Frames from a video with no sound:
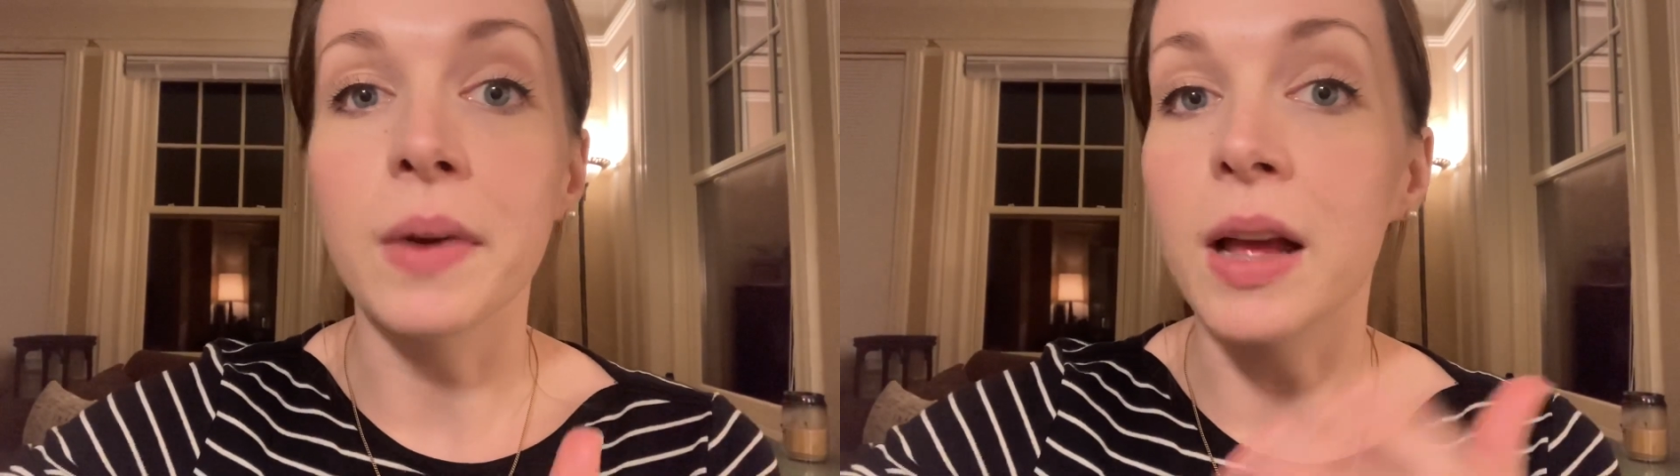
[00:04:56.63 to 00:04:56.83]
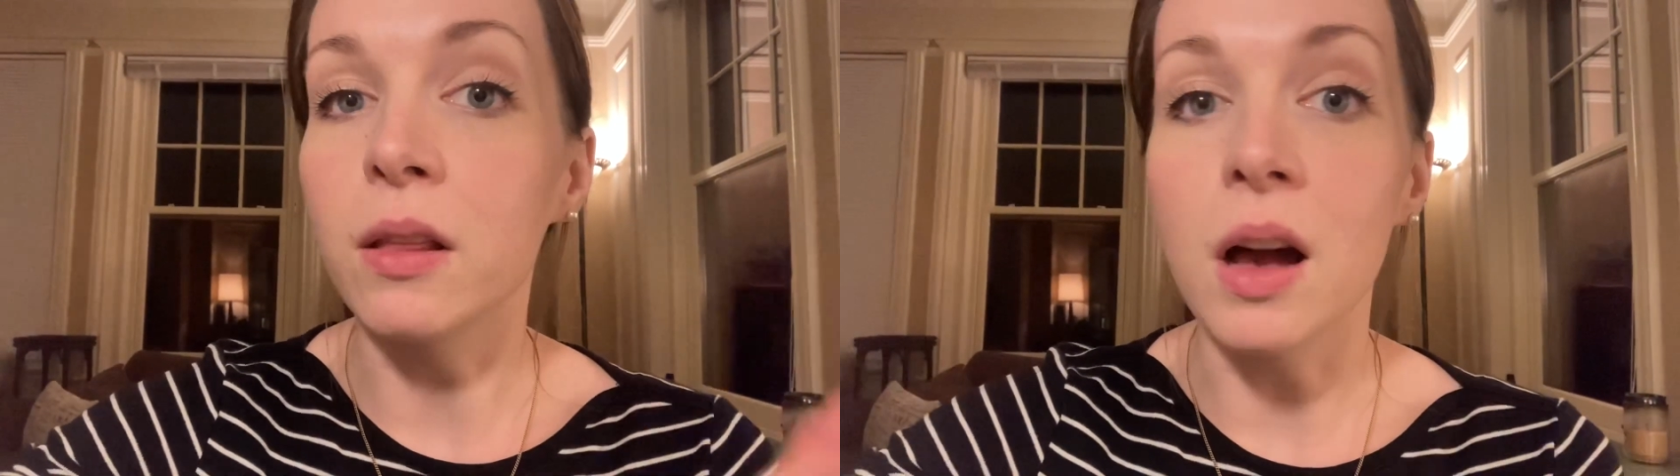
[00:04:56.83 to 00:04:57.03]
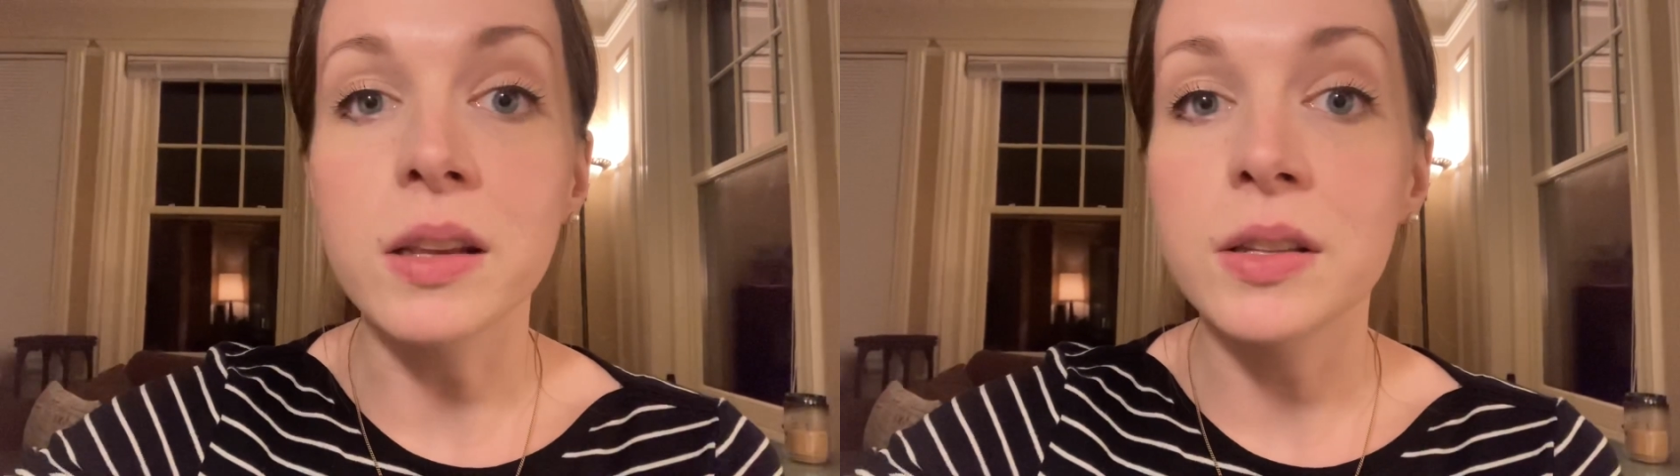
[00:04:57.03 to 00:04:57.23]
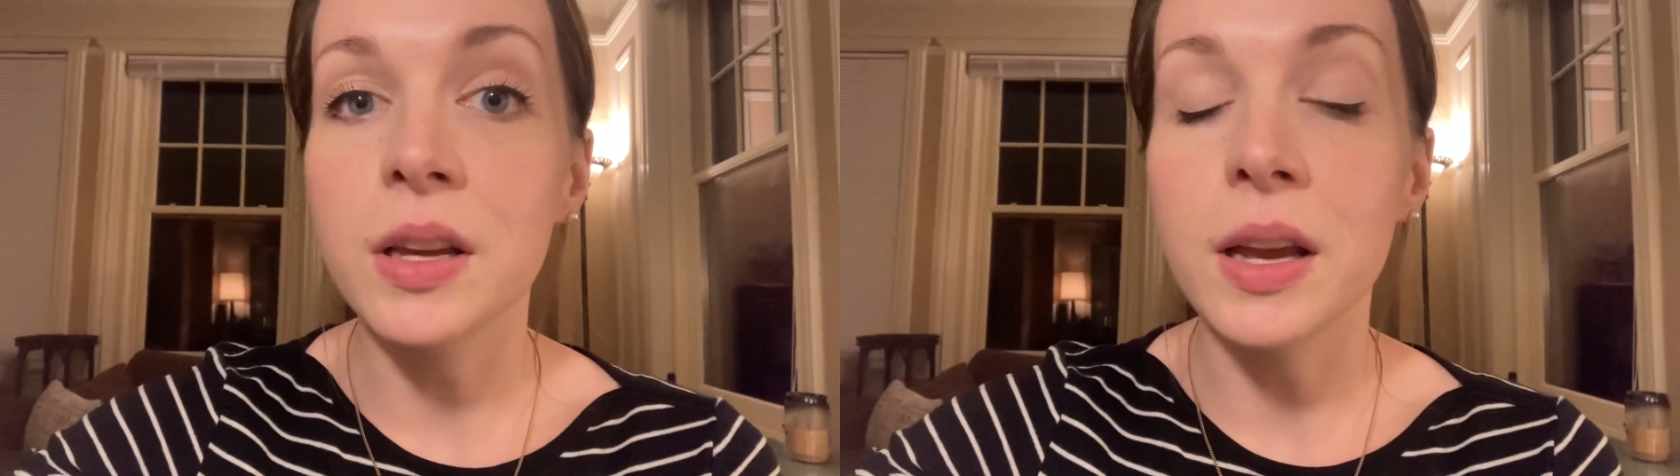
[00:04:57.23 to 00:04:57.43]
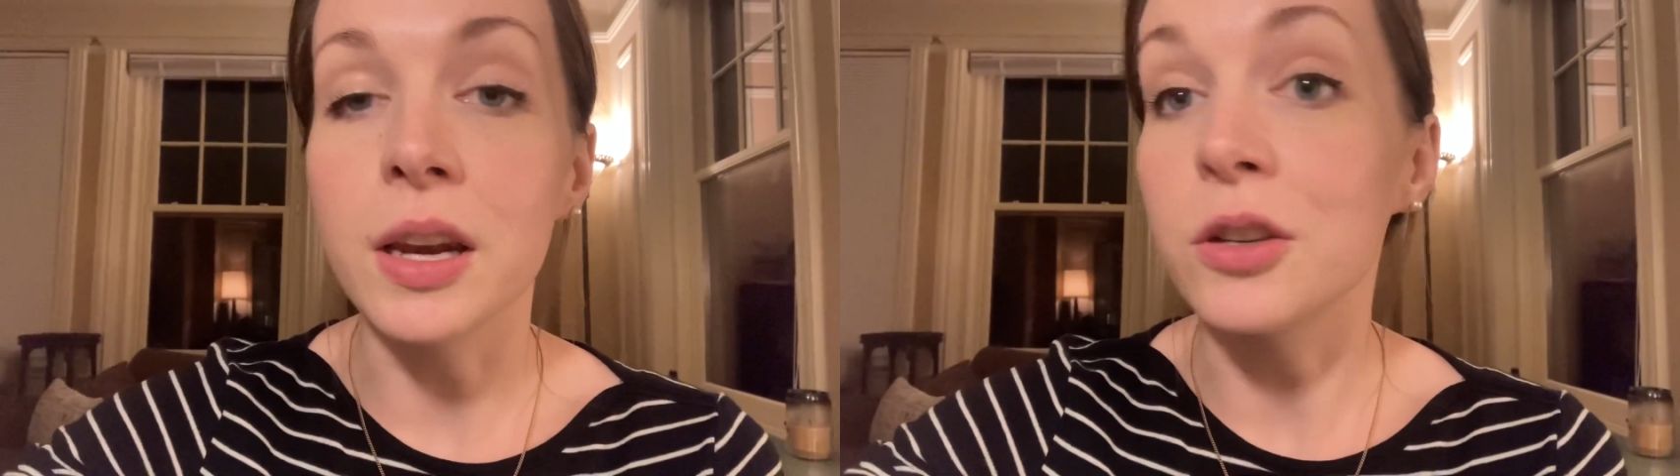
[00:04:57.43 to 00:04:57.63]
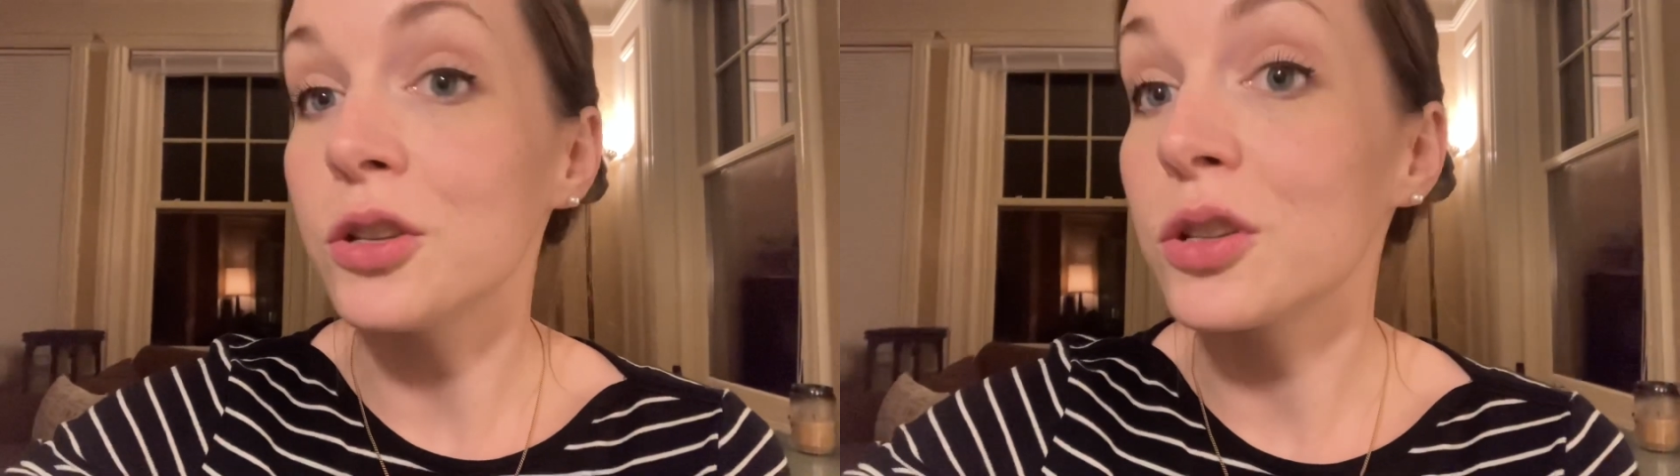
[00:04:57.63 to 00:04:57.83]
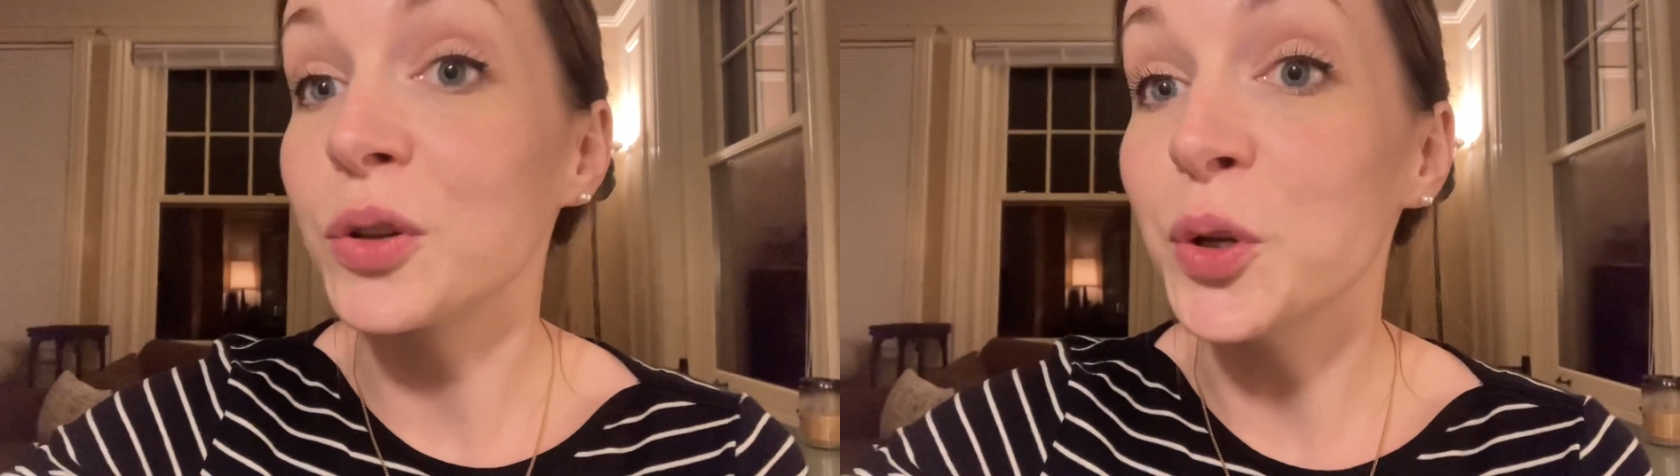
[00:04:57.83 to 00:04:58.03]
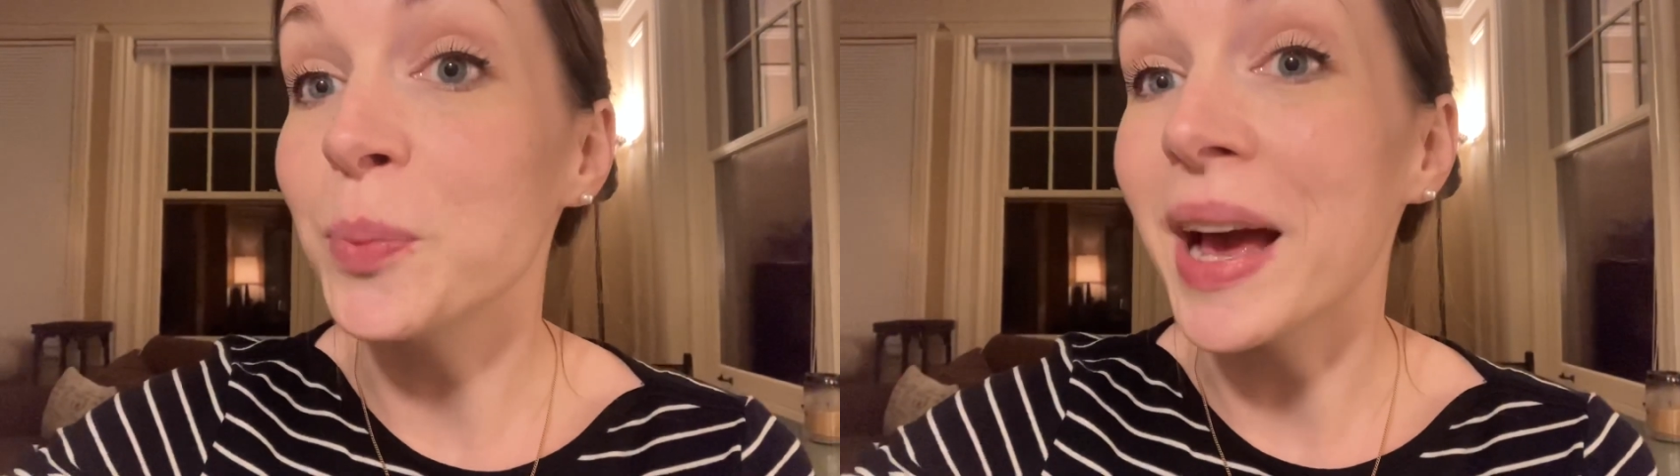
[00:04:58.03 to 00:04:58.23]
I lost it and it just
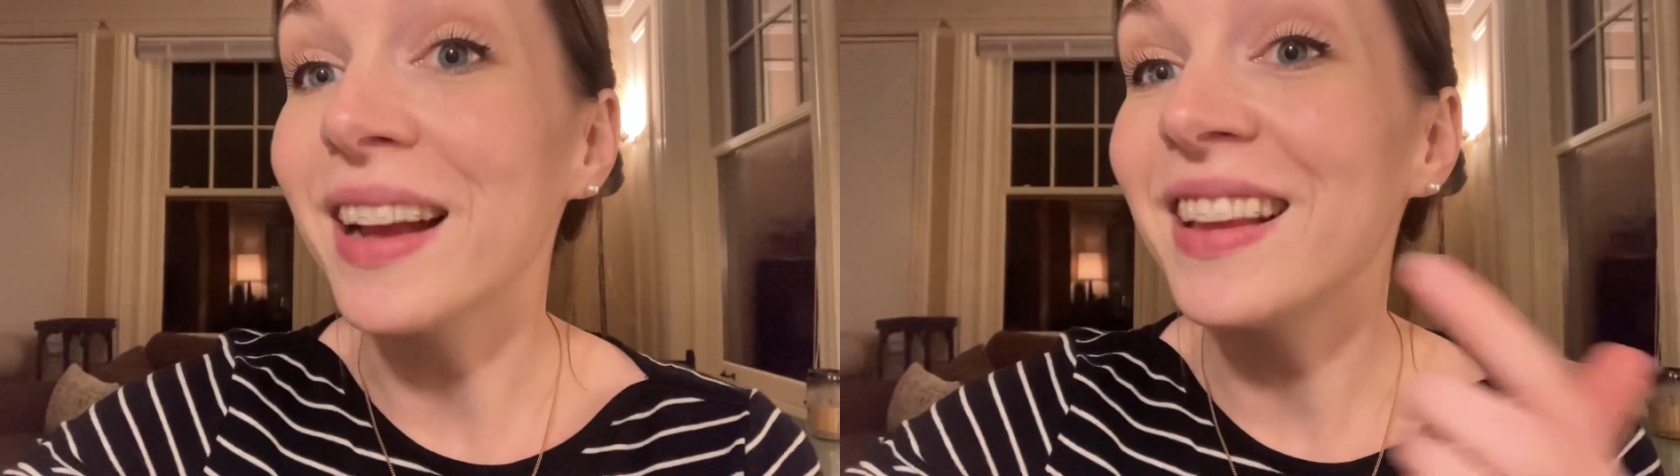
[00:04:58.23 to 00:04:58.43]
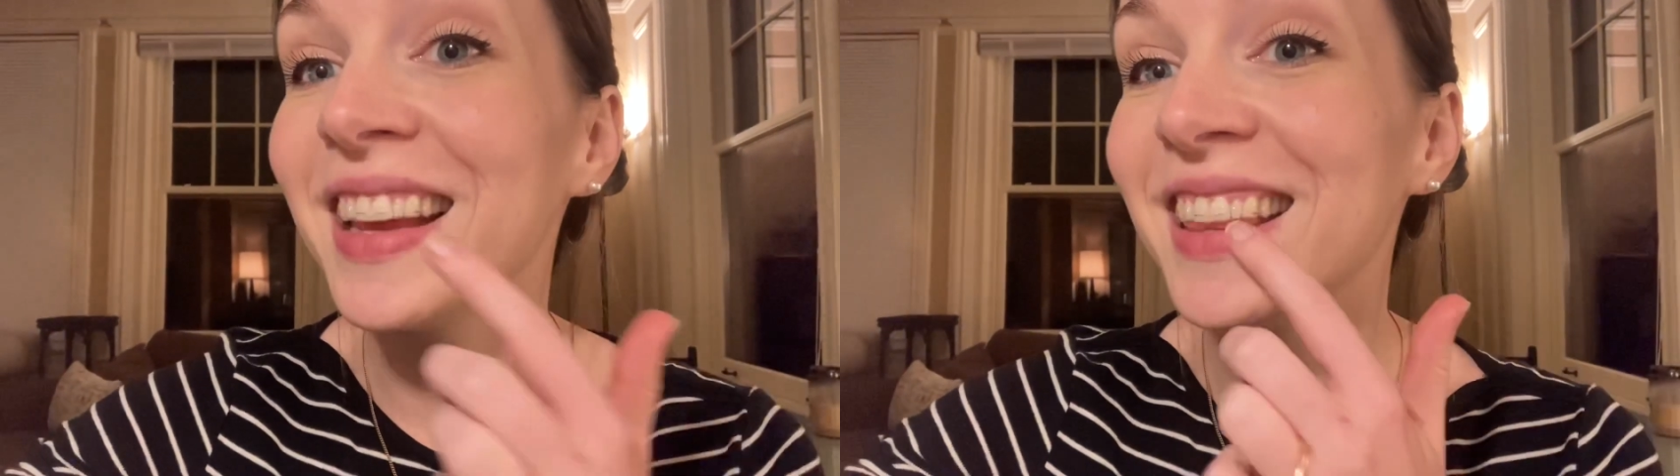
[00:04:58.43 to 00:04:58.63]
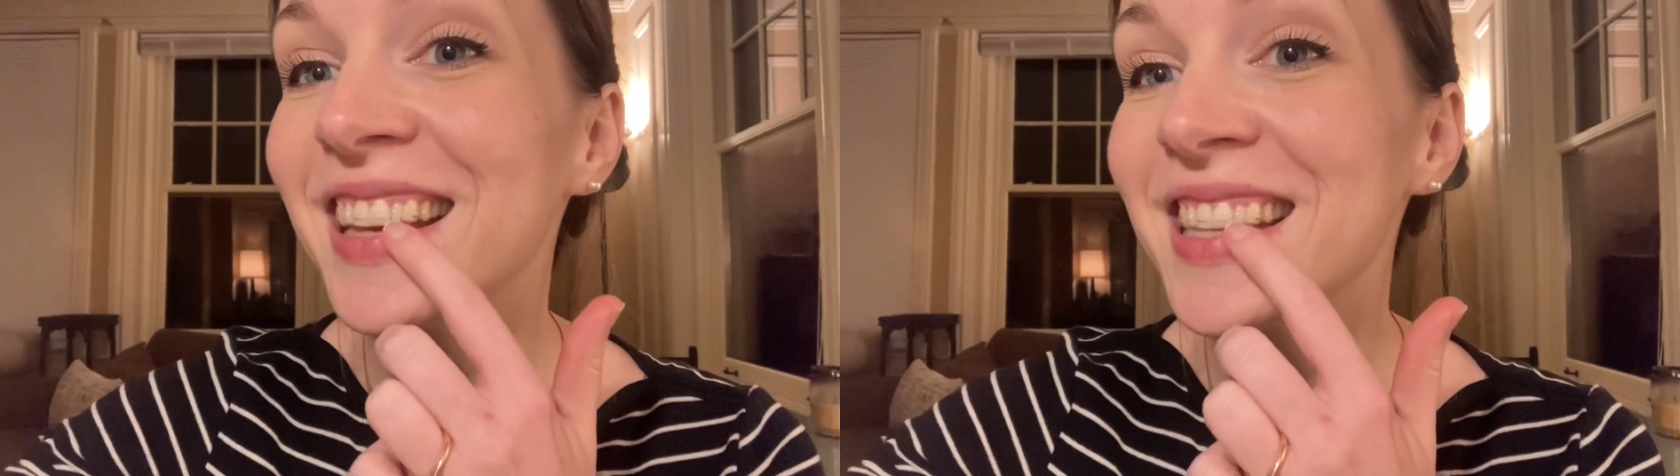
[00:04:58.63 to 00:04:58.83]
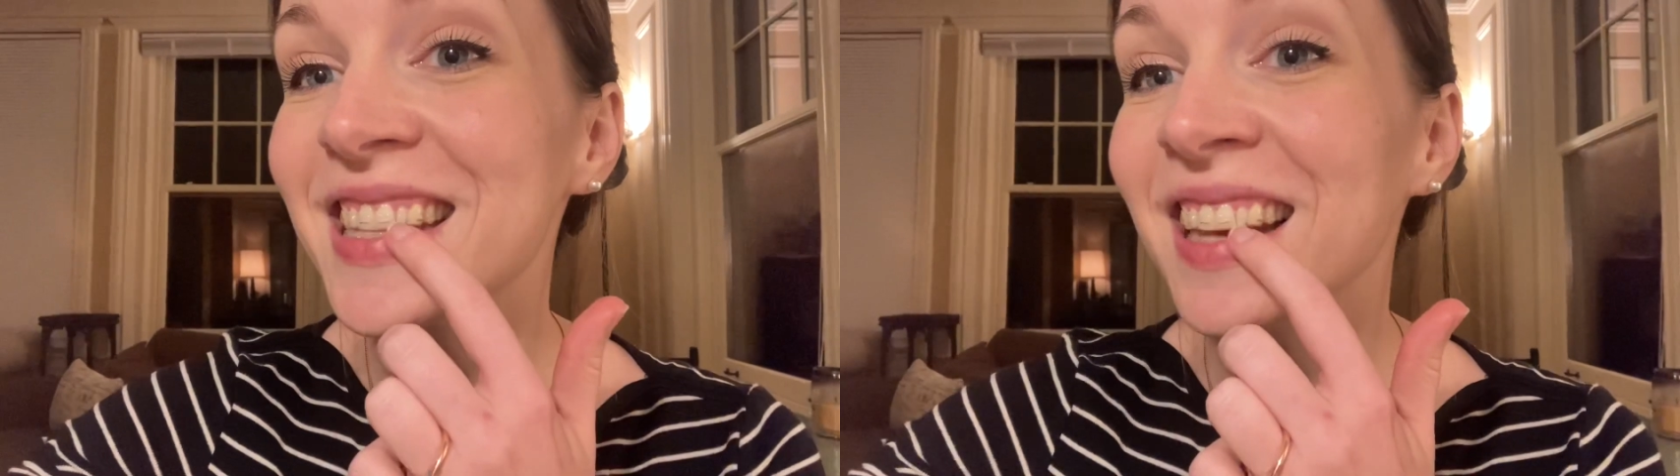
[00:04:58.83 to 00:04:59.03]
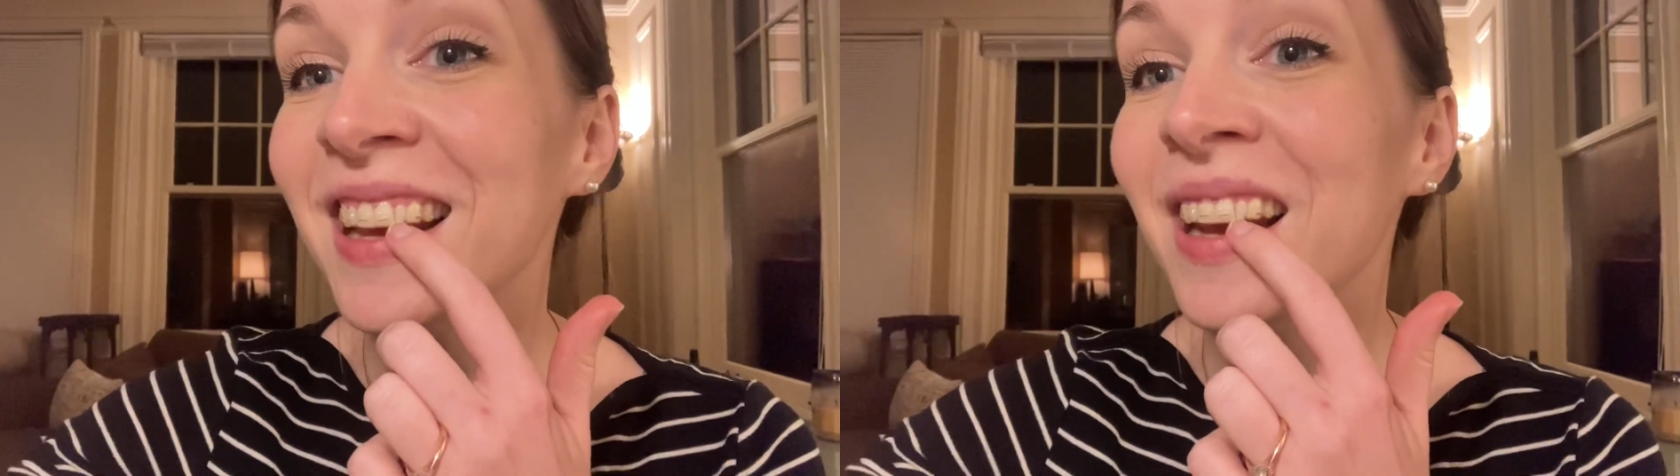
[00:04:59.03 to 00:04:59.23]
grew back like this,